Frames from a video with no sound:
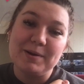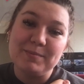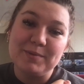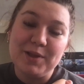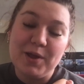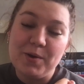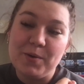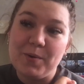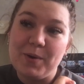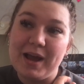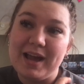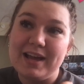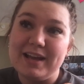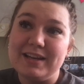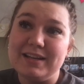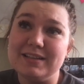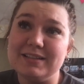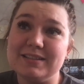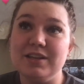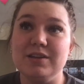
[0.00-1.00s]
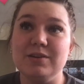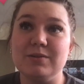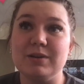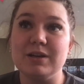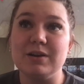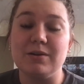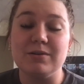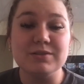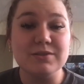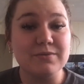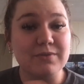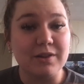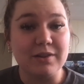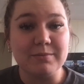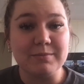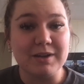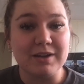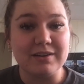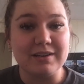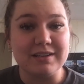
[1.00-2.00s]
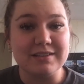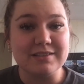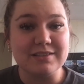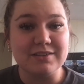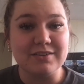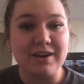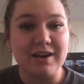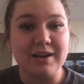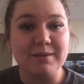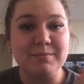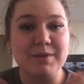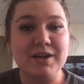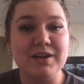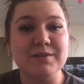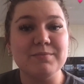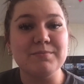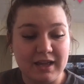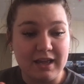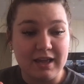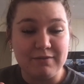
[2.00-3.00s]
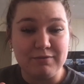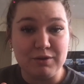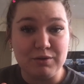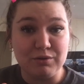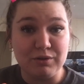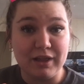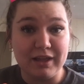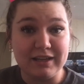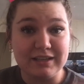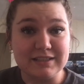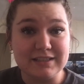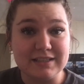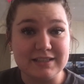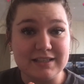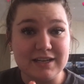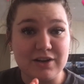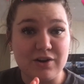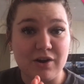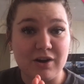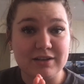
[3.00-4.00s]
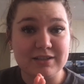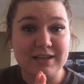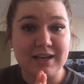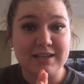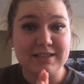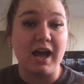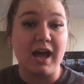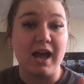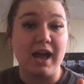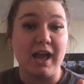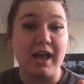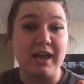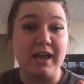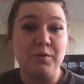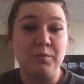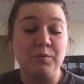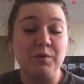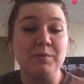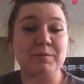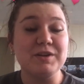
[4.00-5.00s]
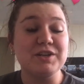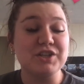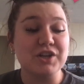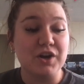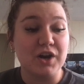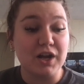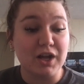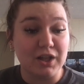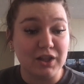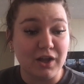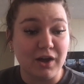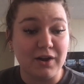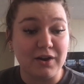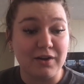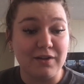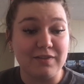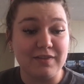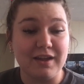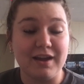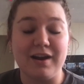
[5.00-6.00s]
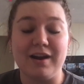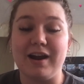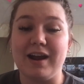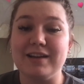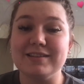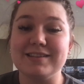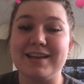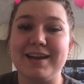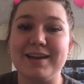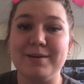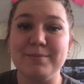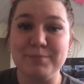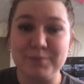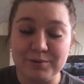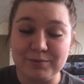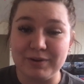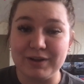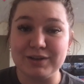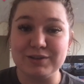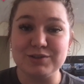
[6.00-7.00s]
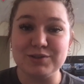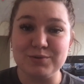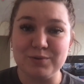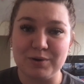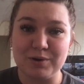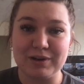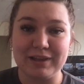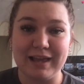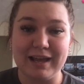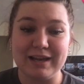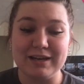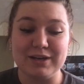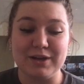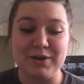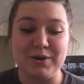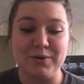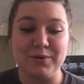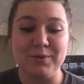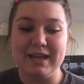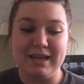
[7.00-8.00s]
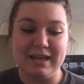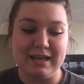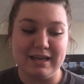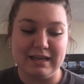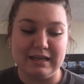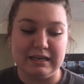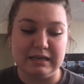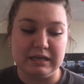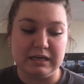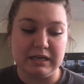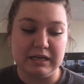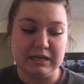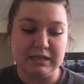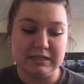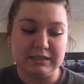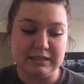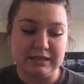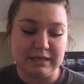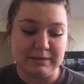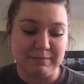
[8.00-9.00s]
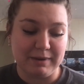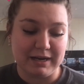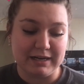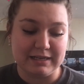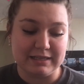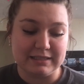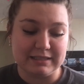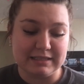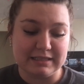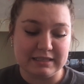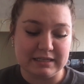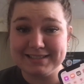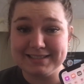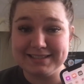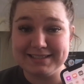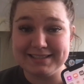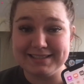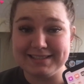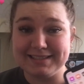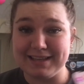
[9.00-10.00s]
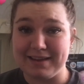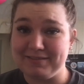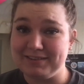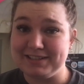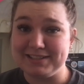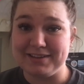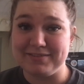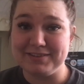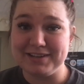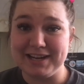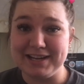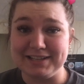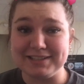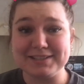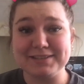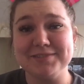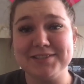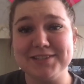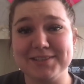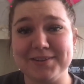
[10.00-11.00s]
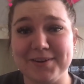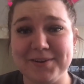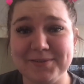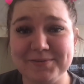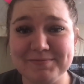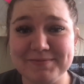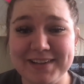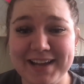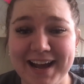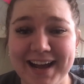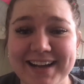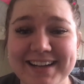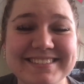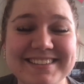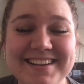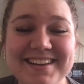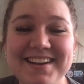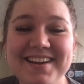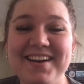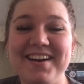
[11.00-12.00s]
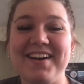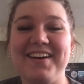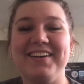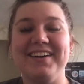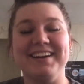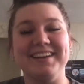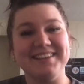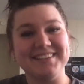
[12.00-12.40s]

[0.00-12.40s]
down below and and you can also follow me on Instagram if you like Disney content. I will be sharing a lot on there as I am moving to Orlando in T minus 77 days. So yeah, all right,